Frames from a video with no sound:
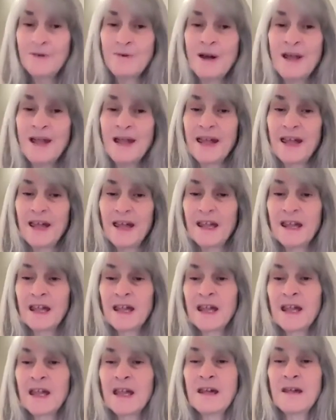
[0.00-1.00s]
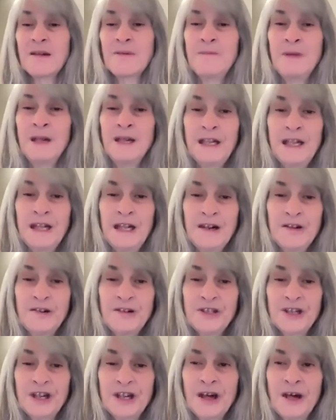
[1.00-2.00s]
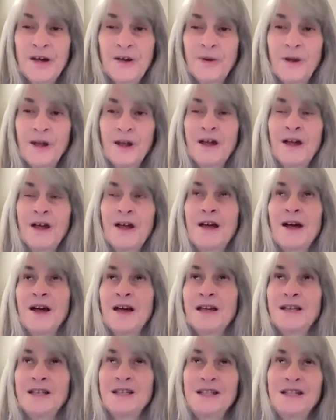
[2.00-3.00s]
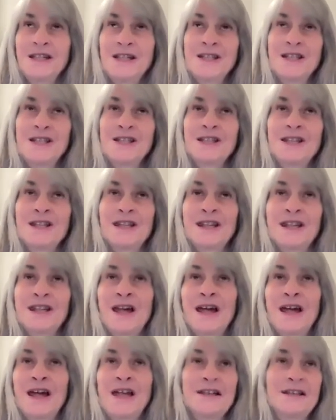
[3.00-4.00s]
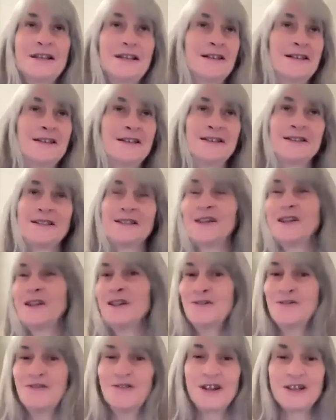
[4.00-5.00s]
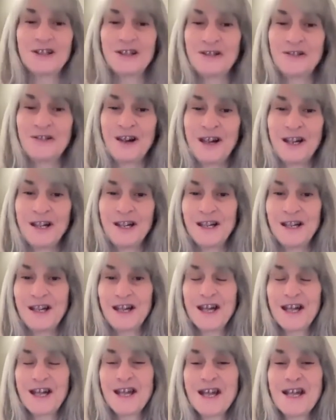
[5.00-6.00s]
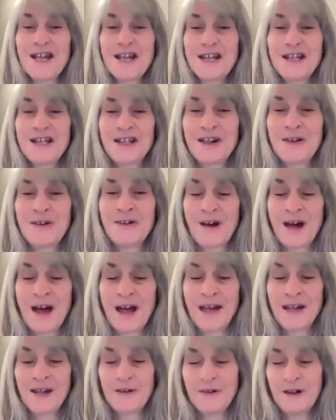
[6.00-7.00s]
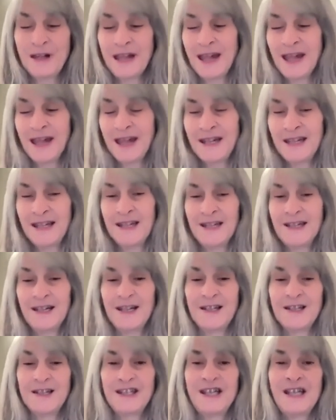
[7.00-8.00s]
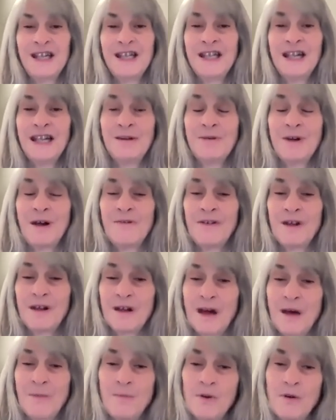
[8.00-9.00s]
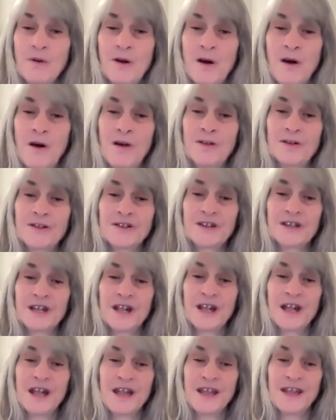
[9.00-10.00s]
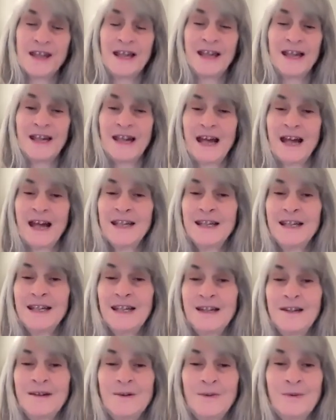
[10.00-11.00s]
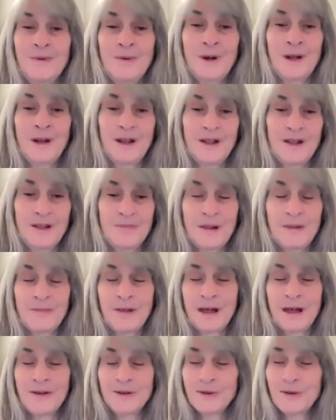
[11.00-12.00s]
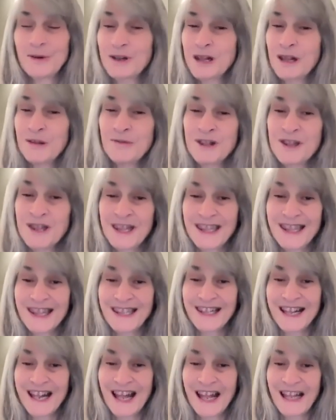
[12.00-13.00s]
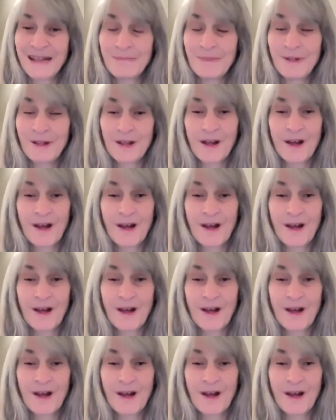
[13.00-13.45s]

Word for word: the way, many years ago, I just got too frustrated. So I created a CD of a couple calls that I did with people I was working with at the time,